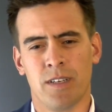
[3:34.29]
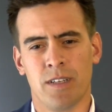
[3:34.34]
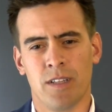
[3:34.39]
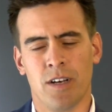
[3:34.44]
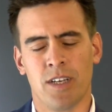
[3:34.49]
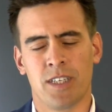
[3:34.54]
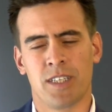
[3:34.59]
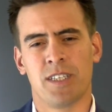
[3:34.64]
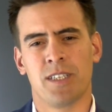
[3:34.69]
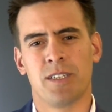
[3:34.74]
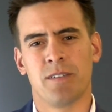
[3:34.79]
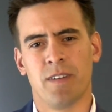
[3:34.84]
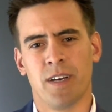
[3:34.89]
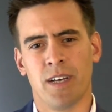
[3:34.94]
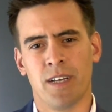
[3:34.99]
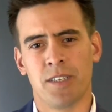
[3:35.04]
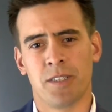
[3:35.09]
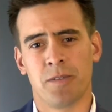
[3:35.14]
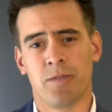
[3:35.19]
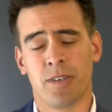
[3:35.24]
licensed
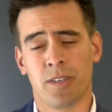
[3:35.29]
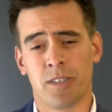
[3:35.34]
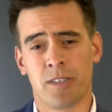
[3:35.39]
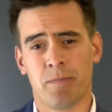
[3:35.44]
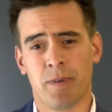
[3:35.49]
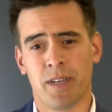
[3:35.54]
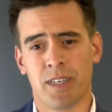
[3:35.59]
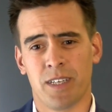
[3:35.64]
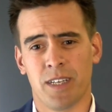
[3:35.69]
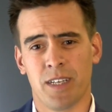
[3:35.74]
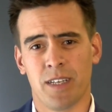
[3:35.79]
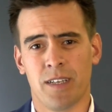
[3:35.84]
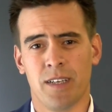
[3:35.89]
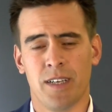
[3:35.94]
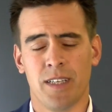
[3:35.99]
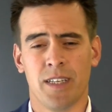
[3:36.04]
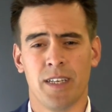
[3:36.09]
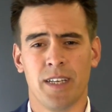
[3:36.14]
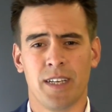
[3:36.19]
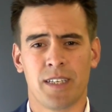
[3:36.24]
surveyors that we're expecting
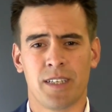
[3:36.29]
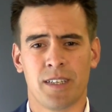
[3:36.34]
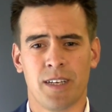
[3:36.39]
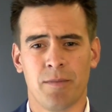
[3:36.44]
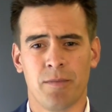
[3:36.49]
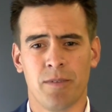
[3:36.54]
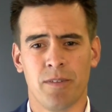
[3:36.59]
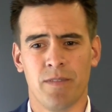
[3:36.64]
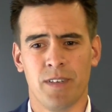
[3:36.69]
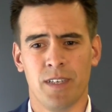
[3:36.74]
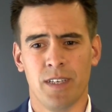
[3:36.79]
in the next couple of